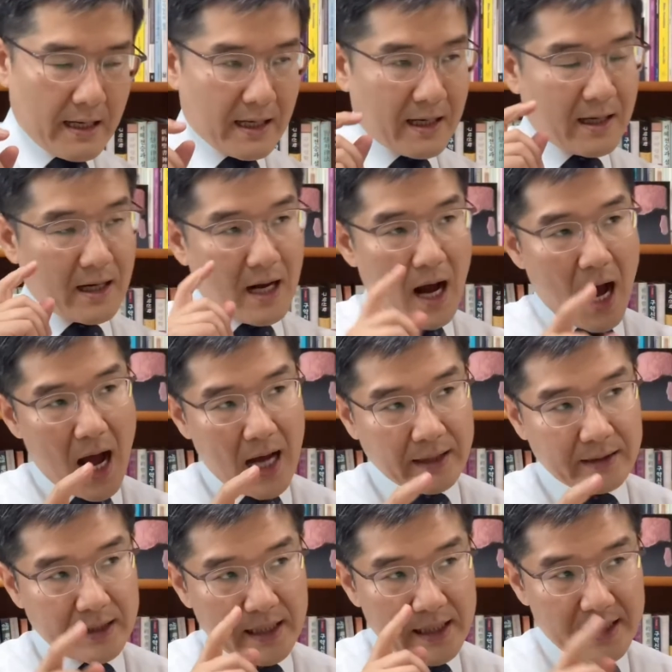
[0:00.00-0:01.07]

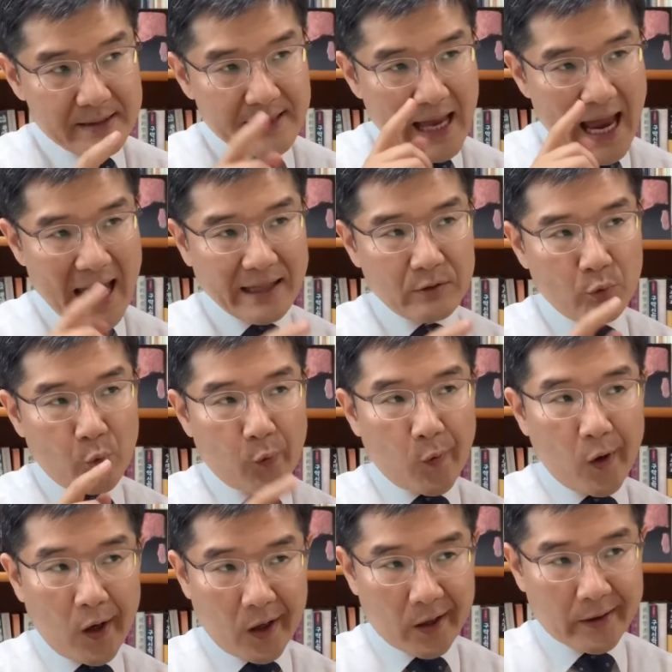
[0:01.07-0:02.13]
God is at
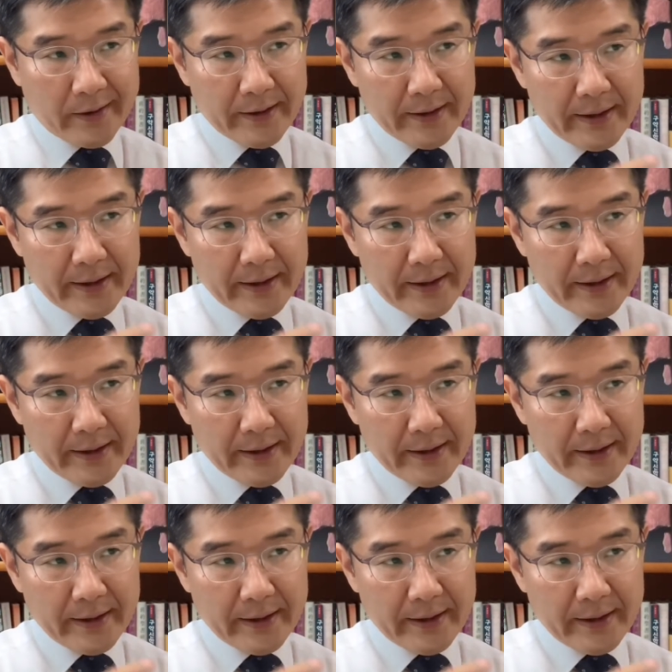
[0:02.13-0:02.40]
work